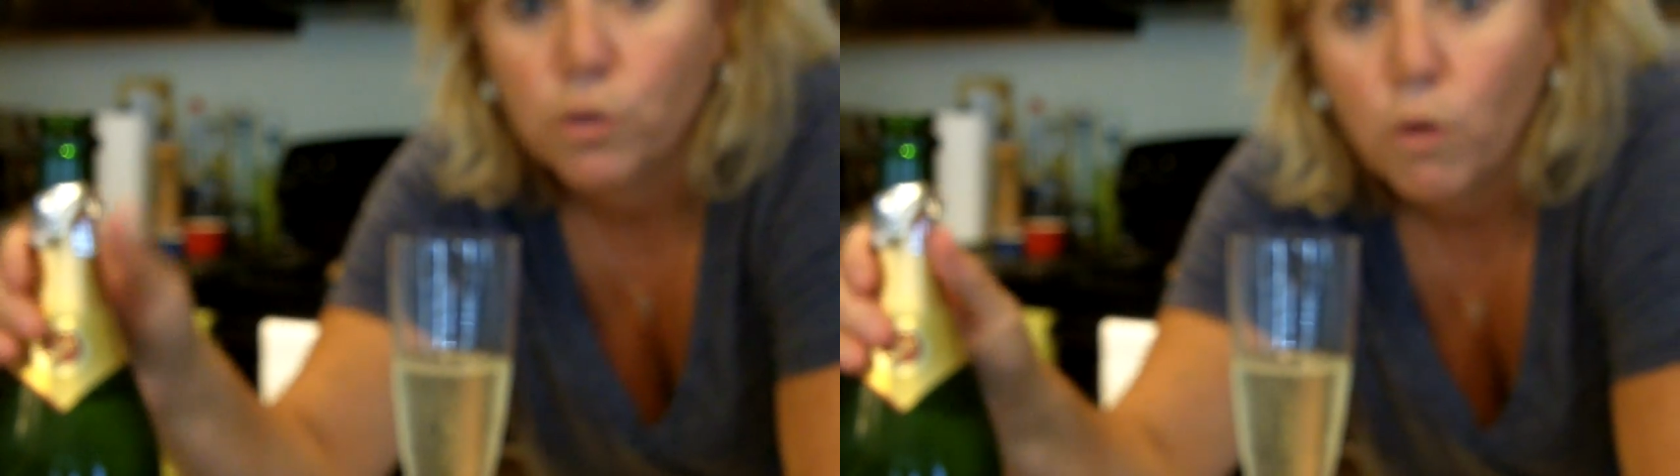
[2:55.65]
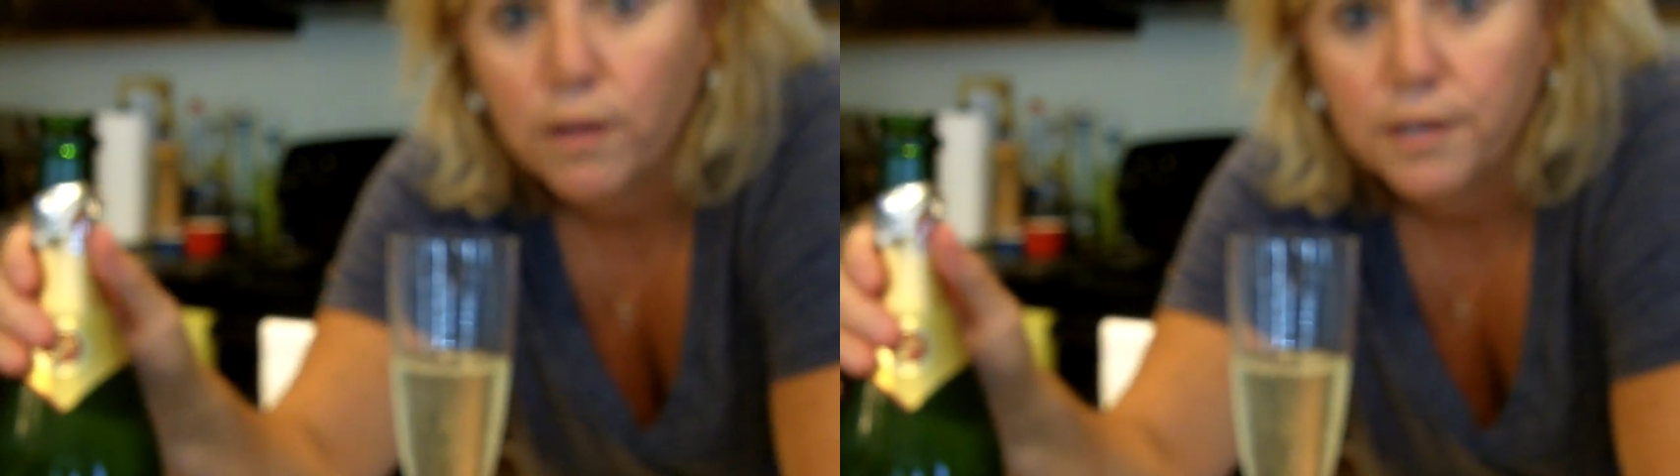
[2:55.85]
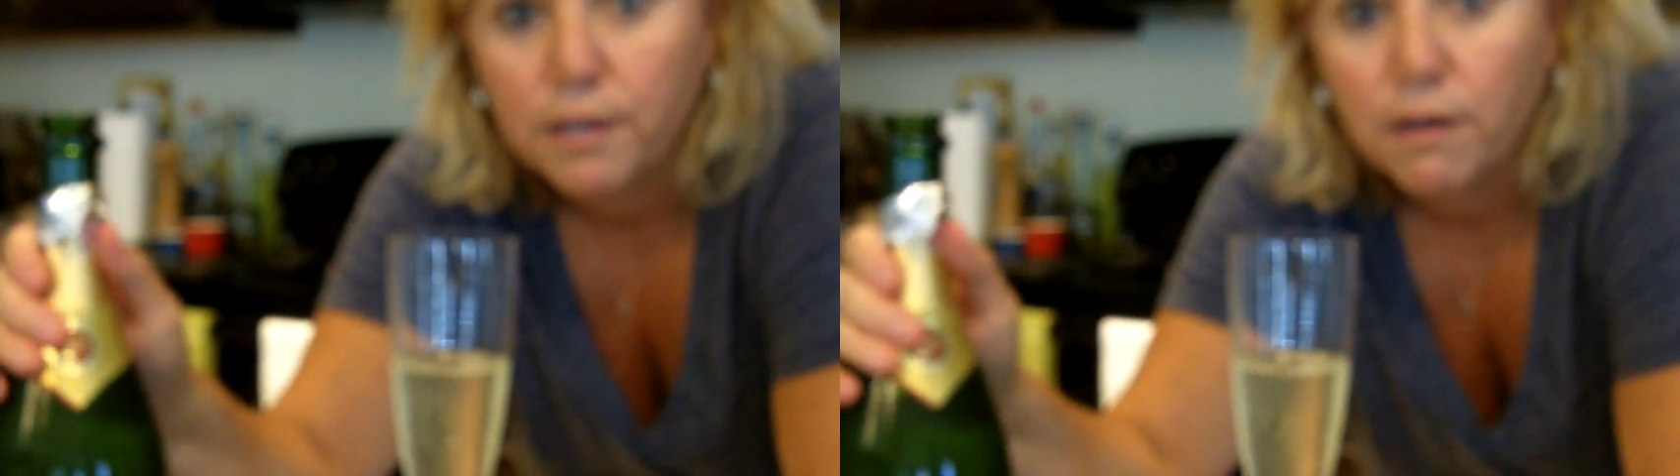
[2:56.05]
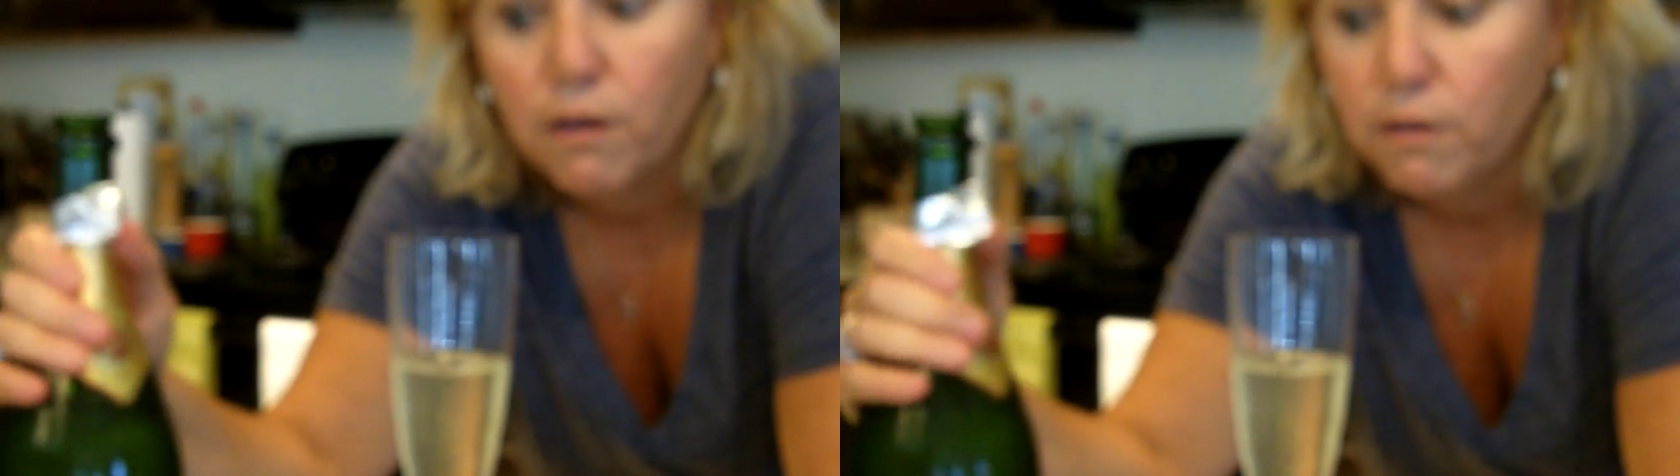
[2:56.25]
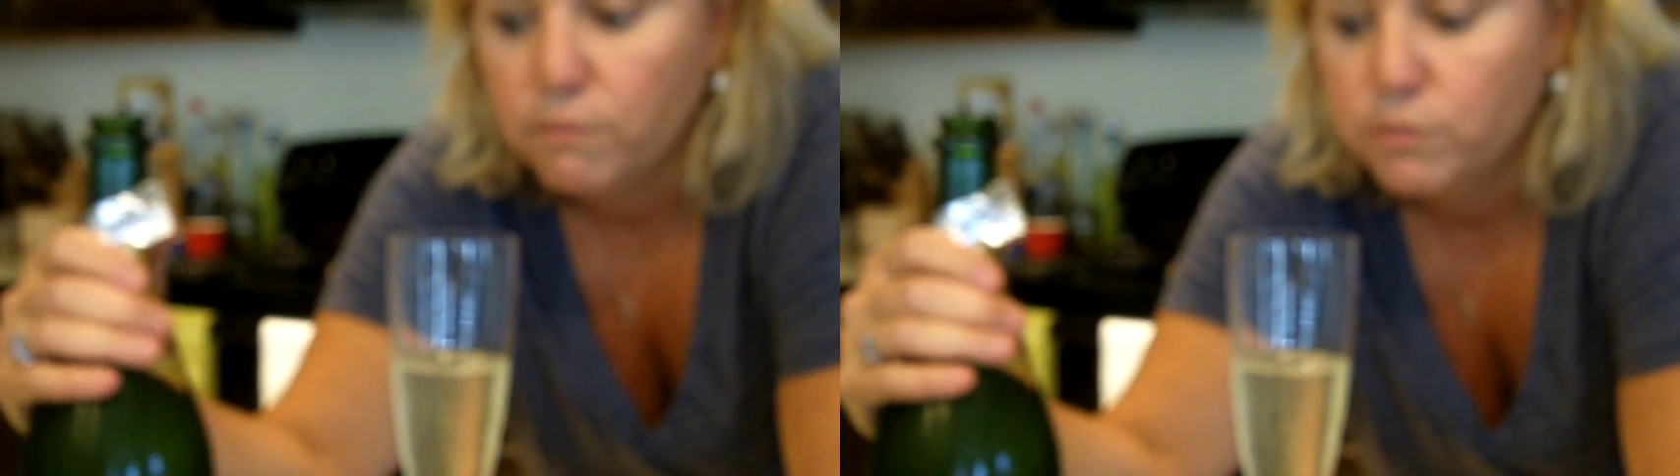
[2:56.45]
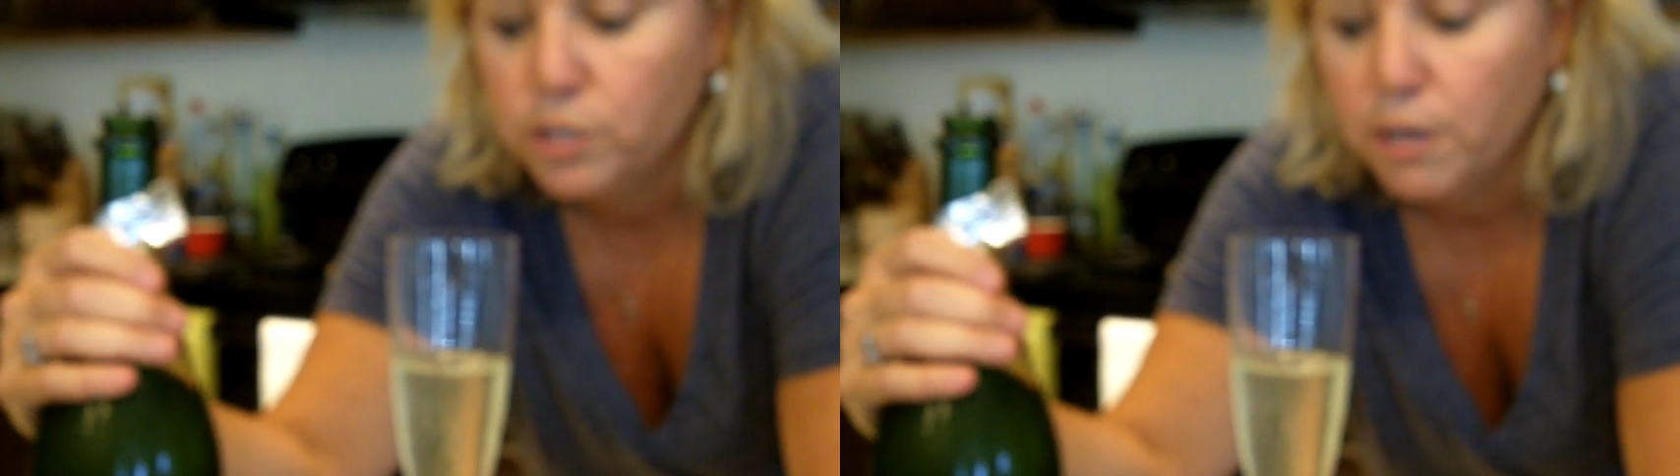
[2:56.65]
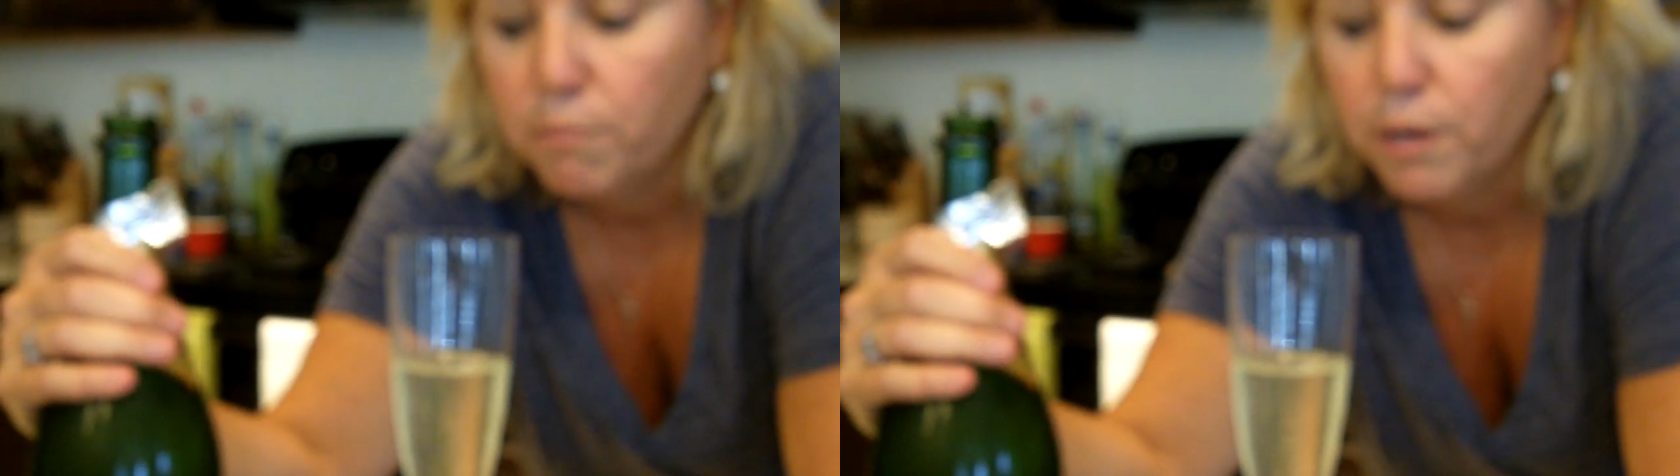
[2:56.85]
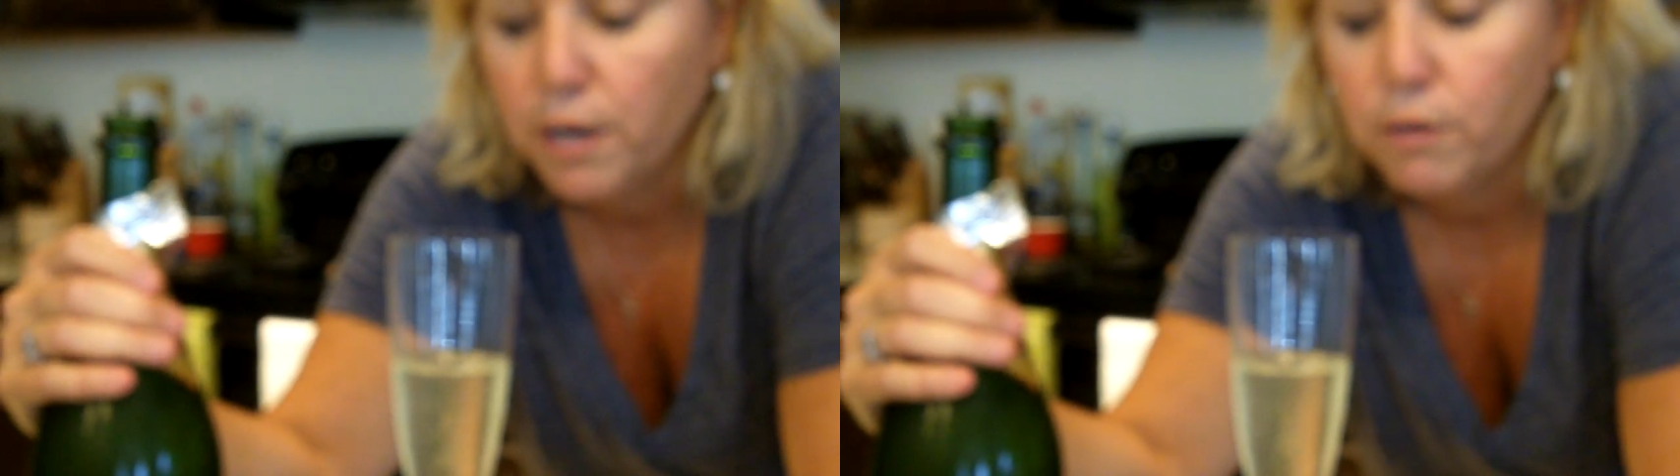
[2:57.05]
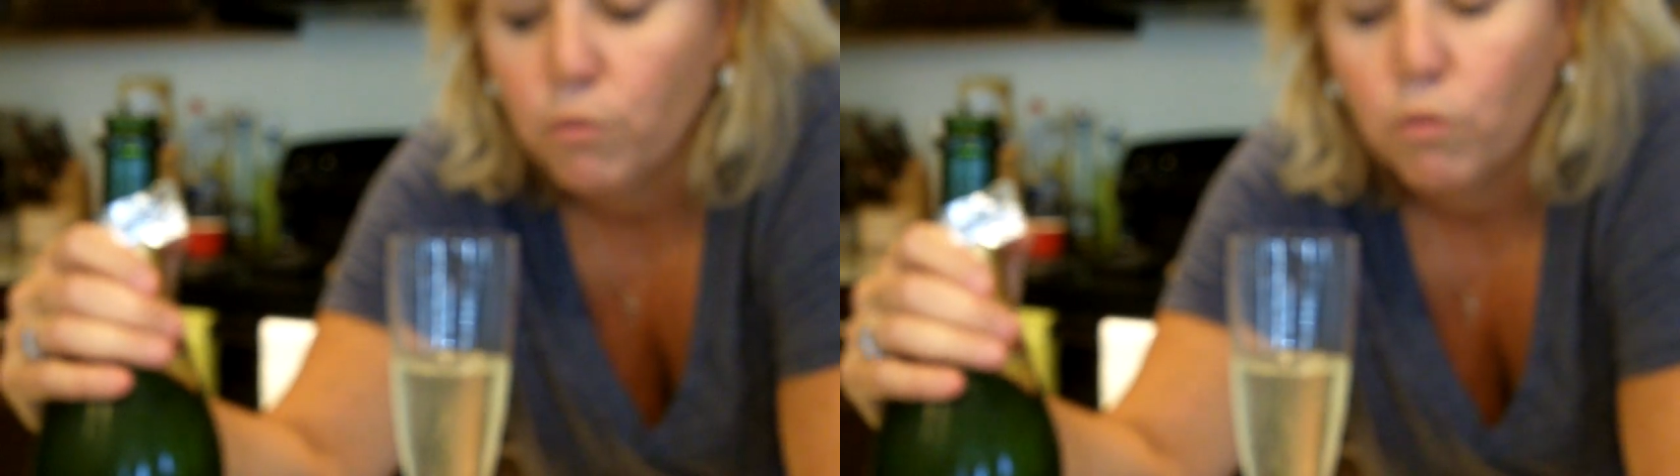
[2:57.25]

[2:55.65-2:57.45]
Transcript: the quality of champagne